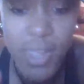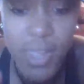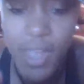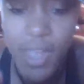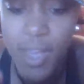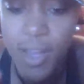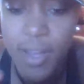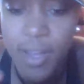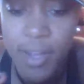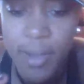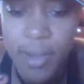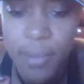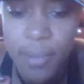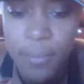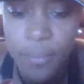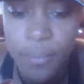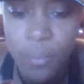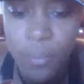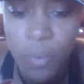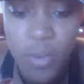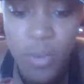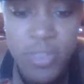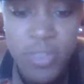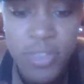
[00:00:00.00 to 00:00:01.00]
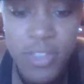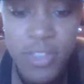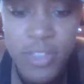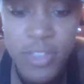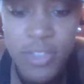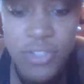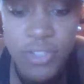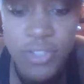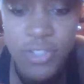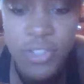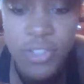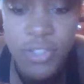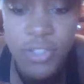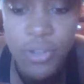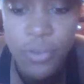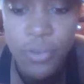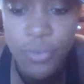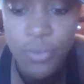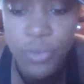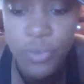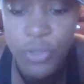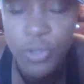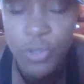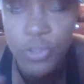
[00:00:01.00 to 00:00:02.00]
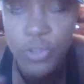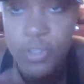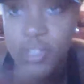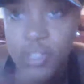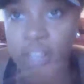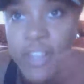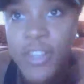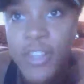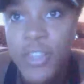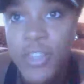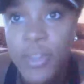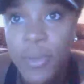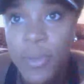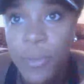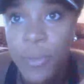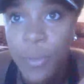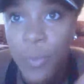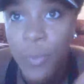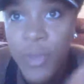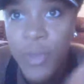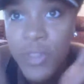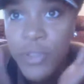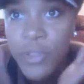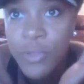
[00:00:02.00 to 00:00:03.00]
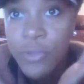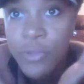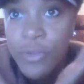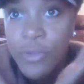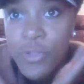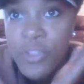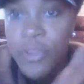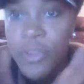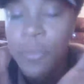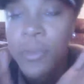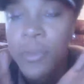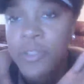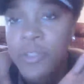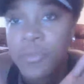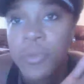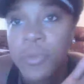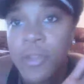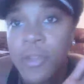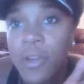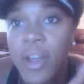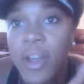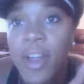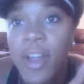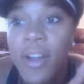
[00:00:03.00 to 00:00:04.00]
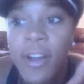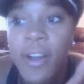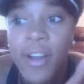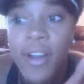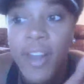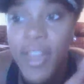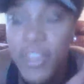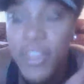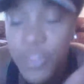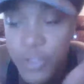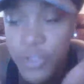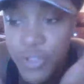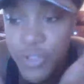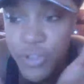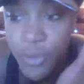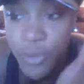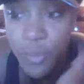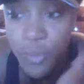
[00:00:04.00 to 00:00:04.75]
one thing just to know for sure is that we can do so much with our hair, and there's no